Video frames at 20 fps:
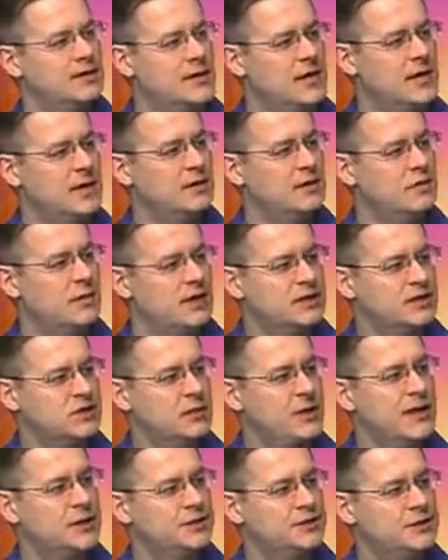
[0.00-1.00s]
Death, yeah.
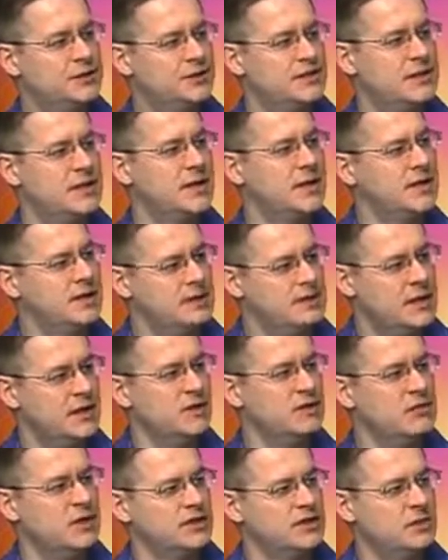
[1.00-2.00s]
resurrection, deity.
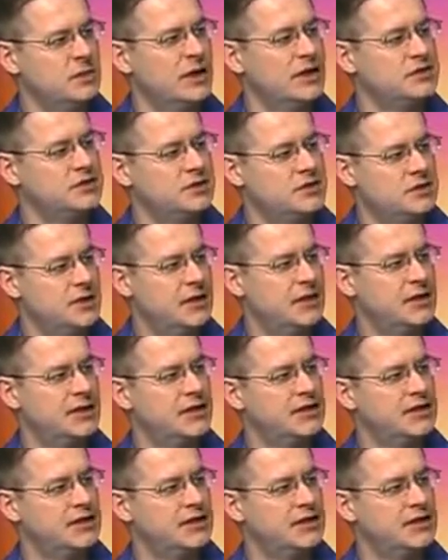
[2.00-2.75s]
Death, yeah. resurrection, deity.